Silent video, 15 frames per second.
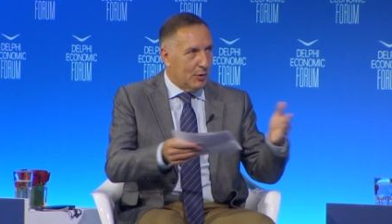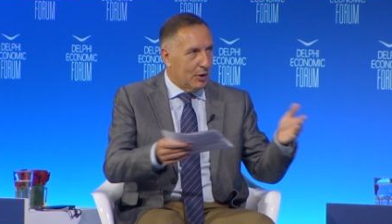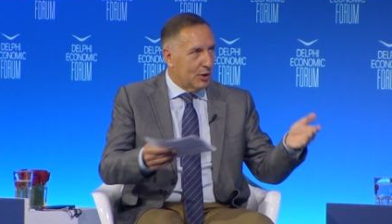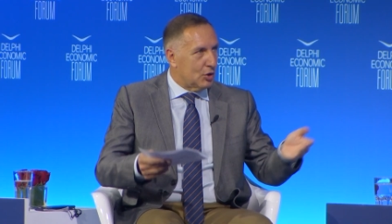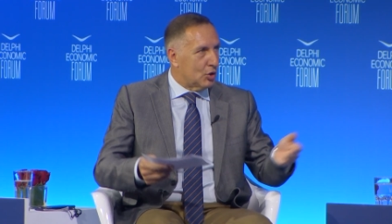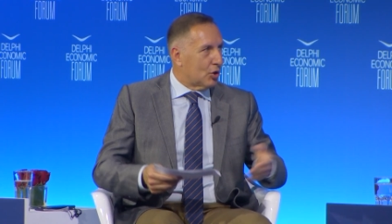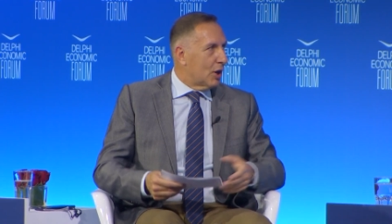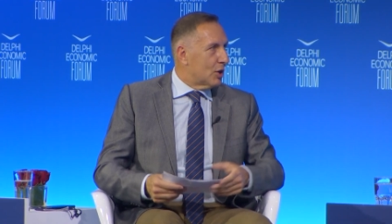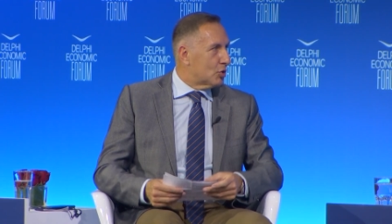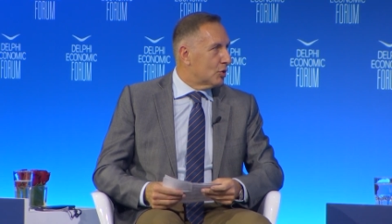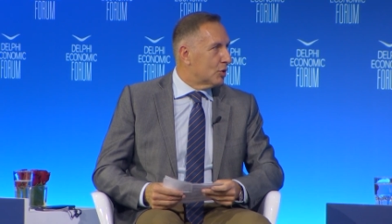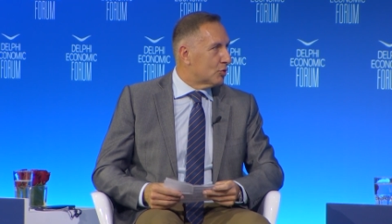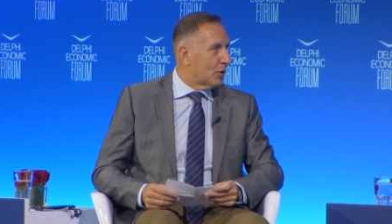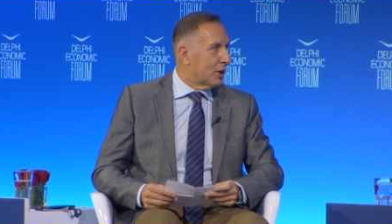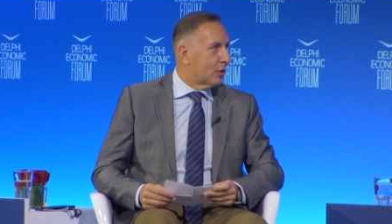
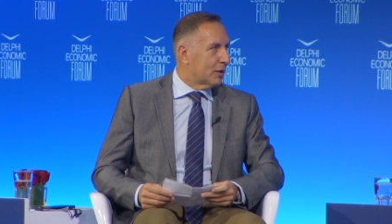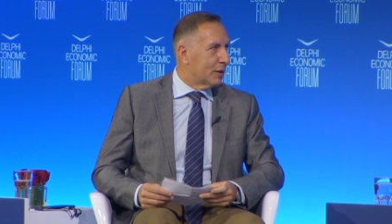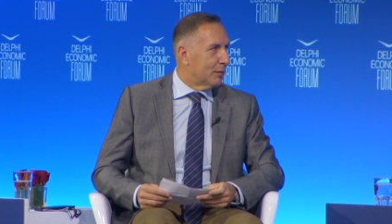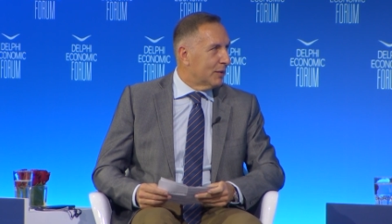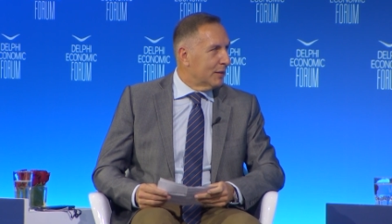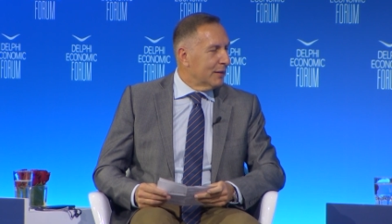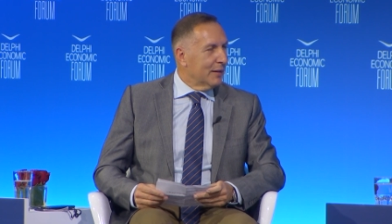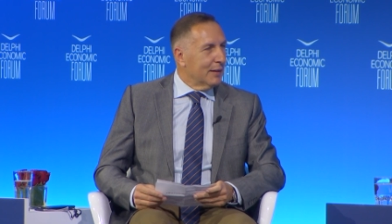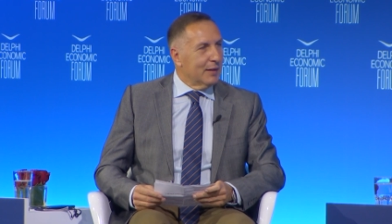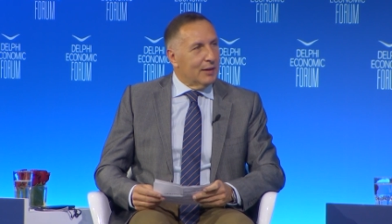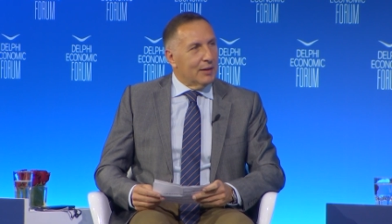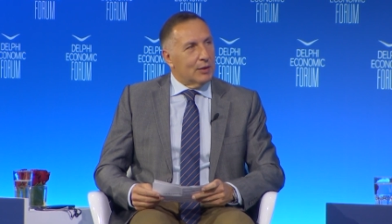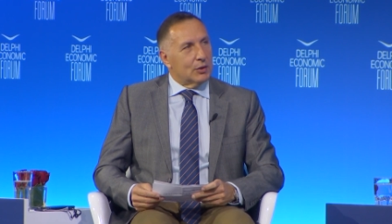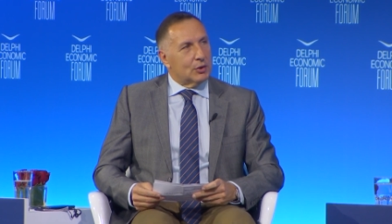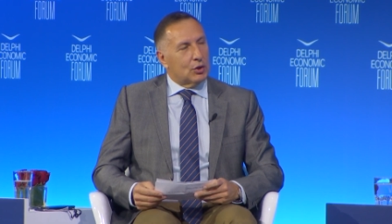education is one of them.
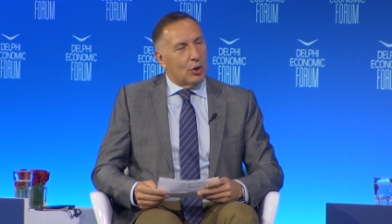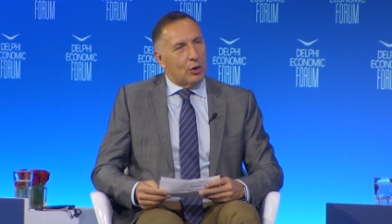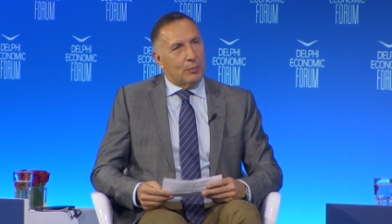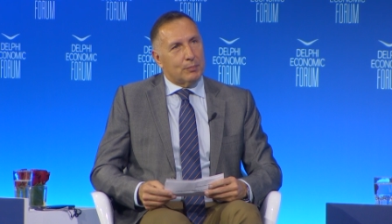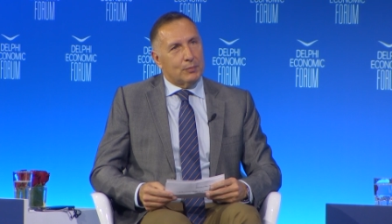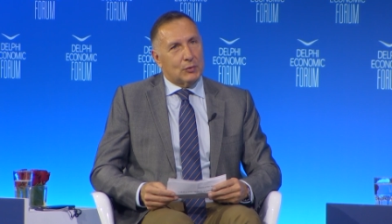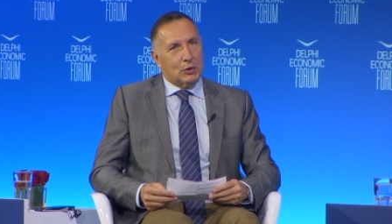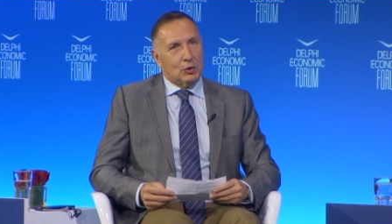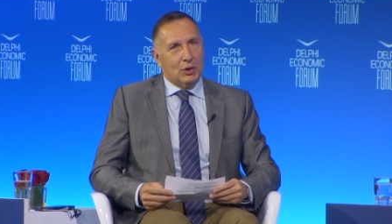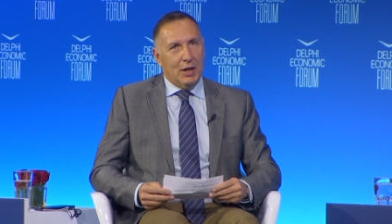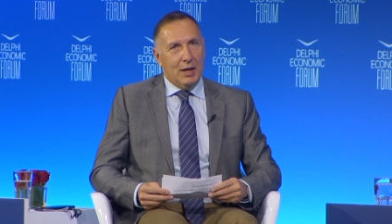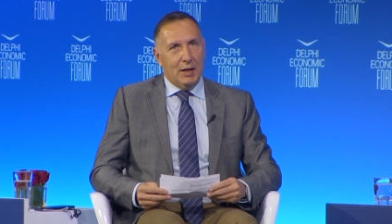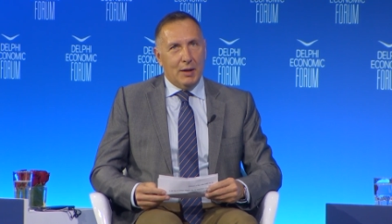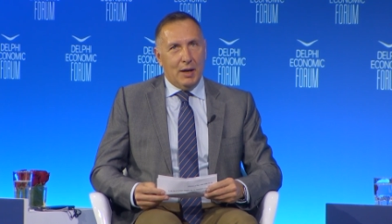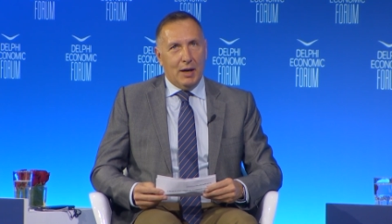So
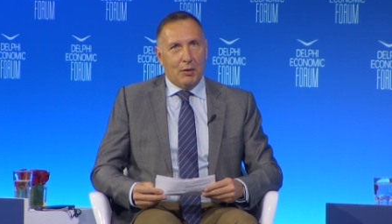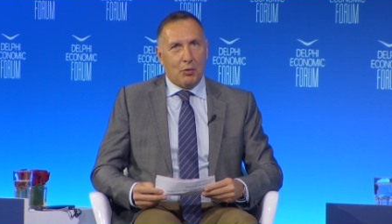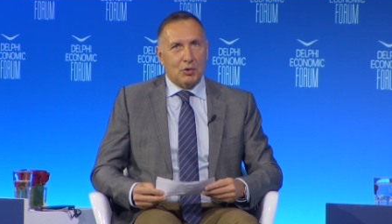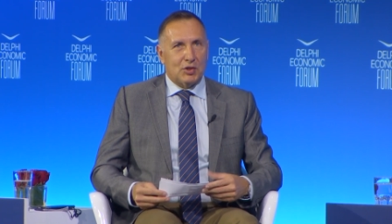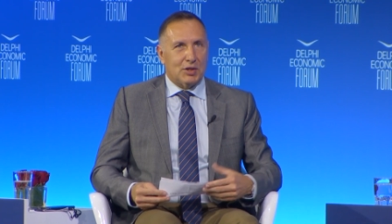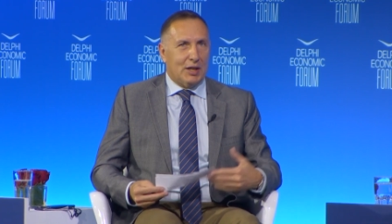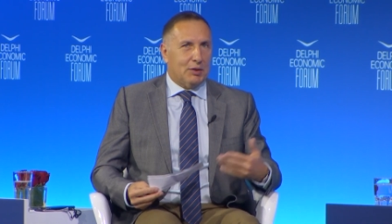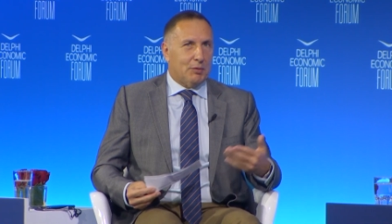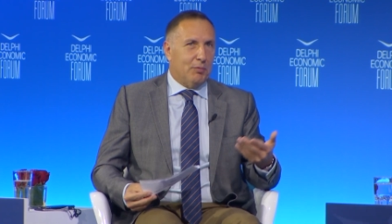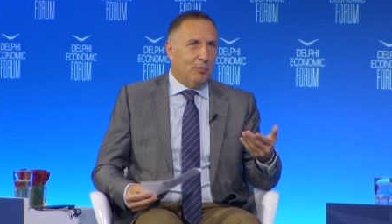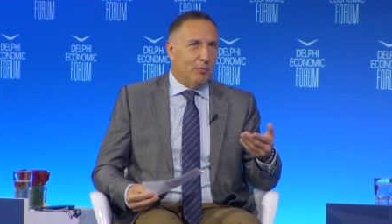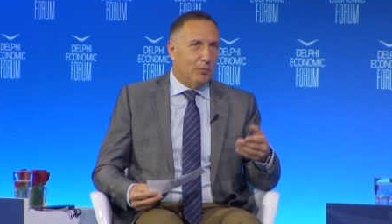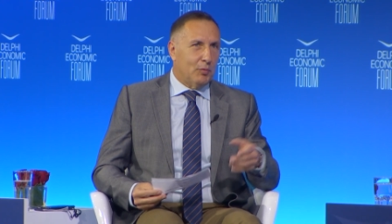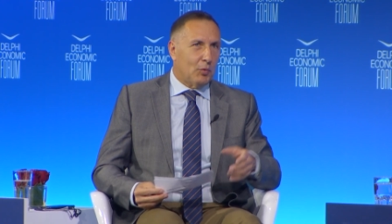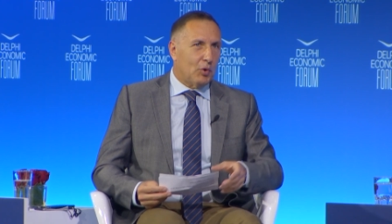today I will start
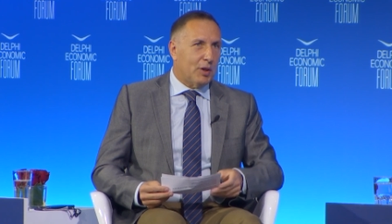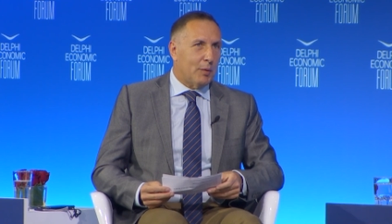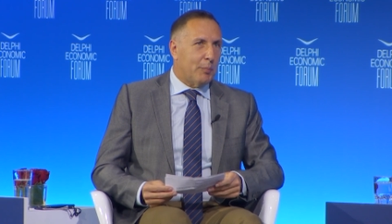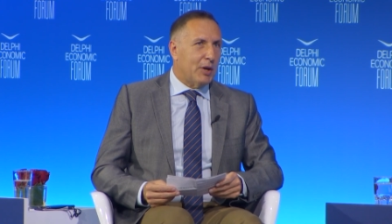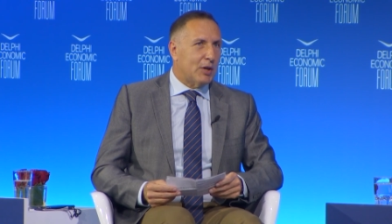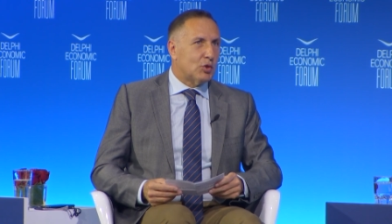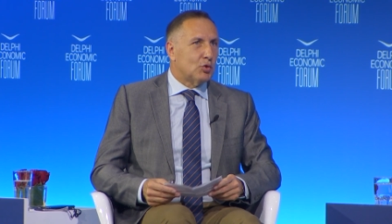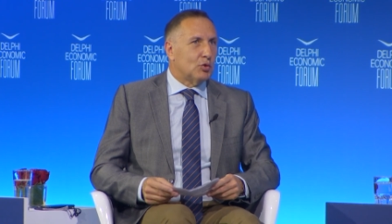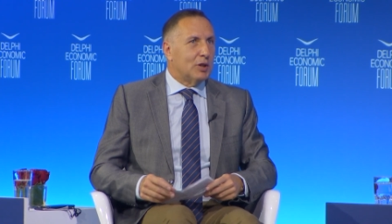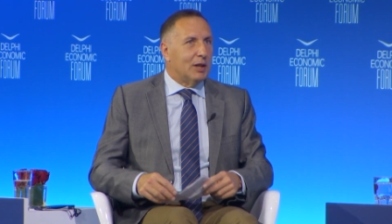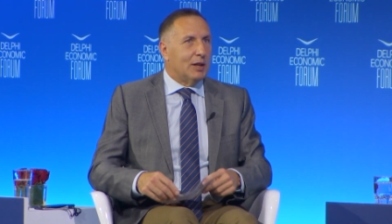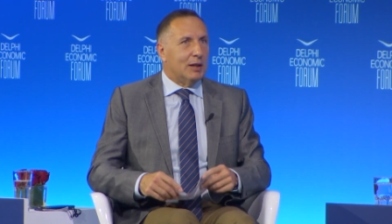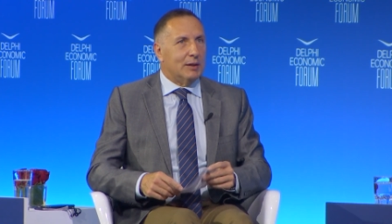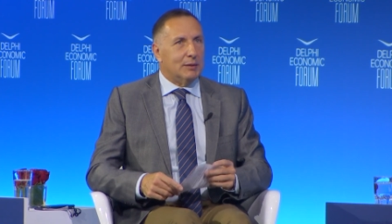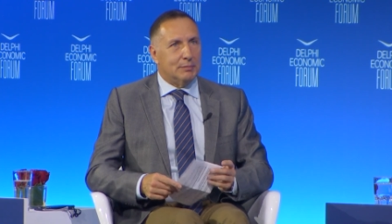with a
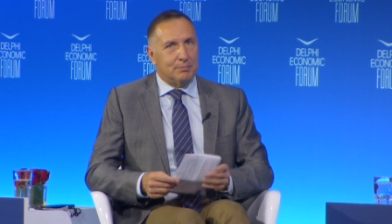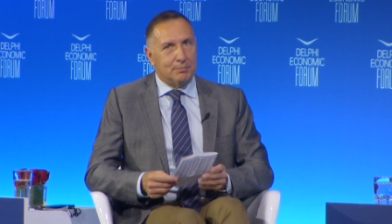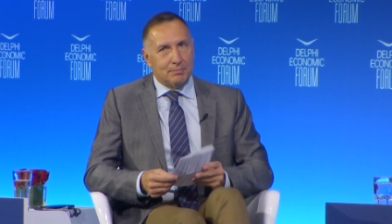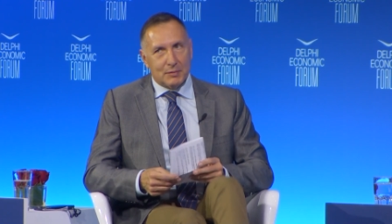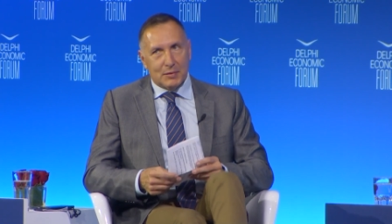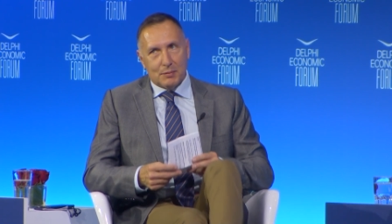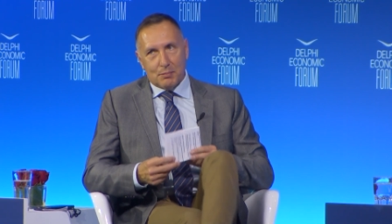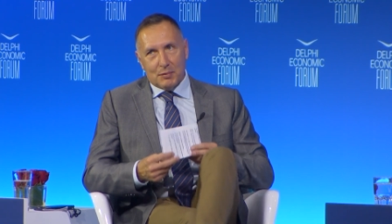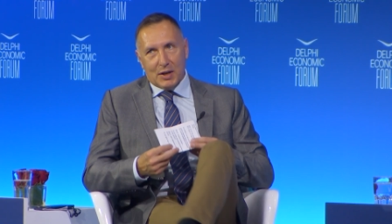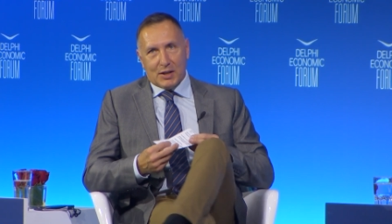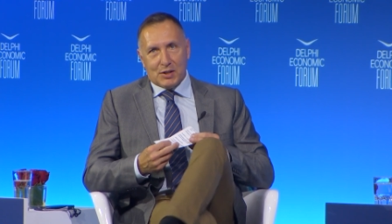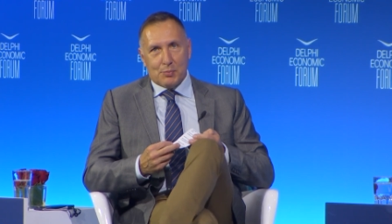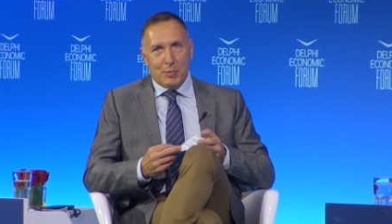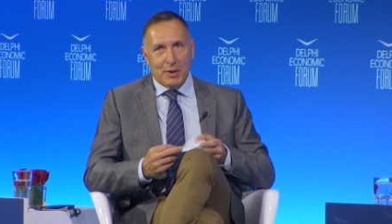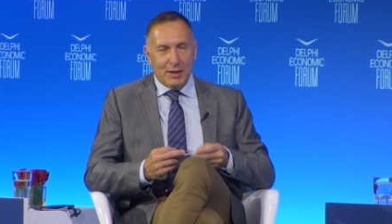personal
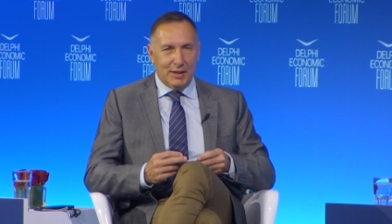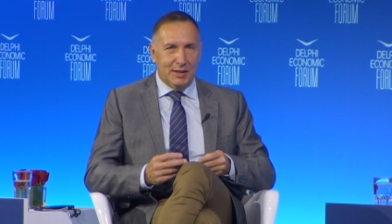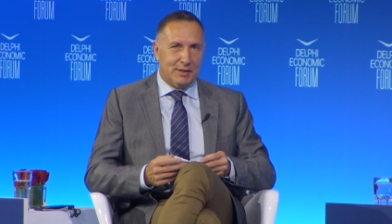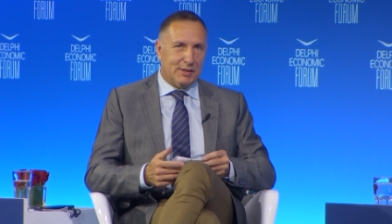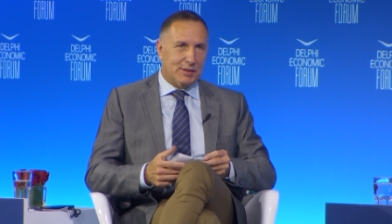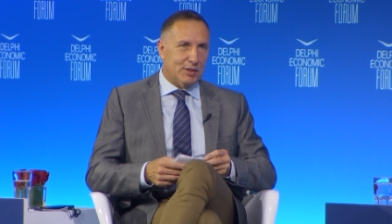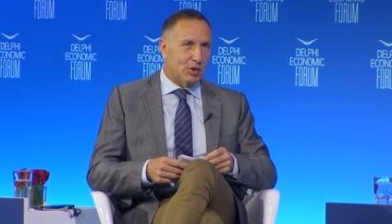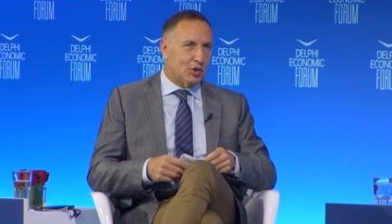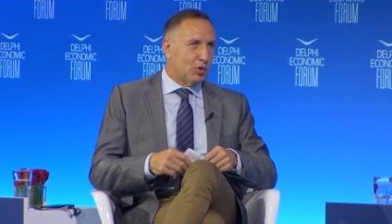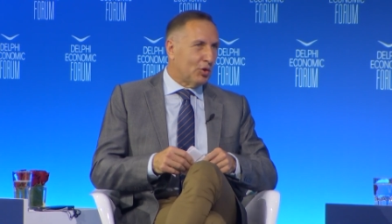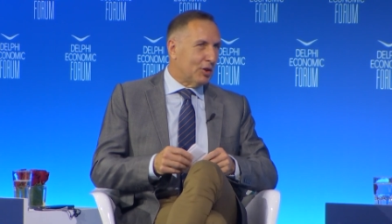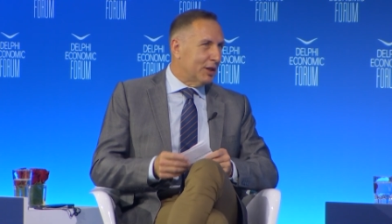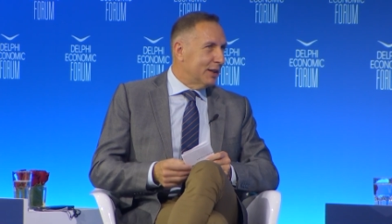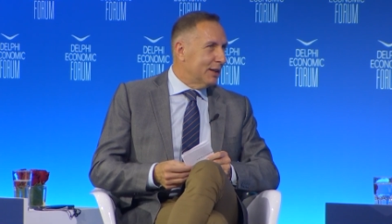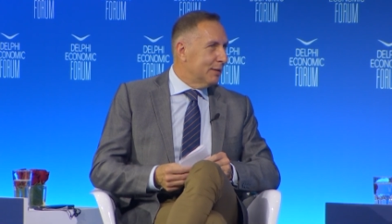experience and
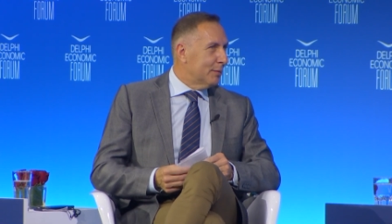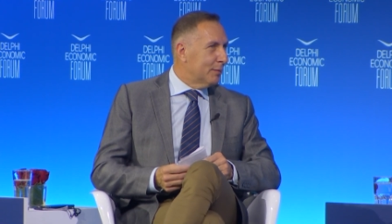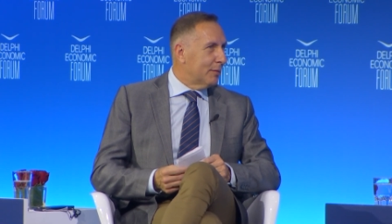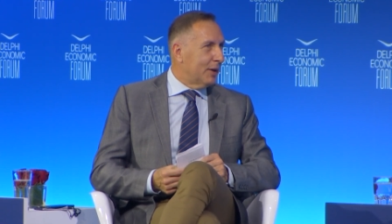story.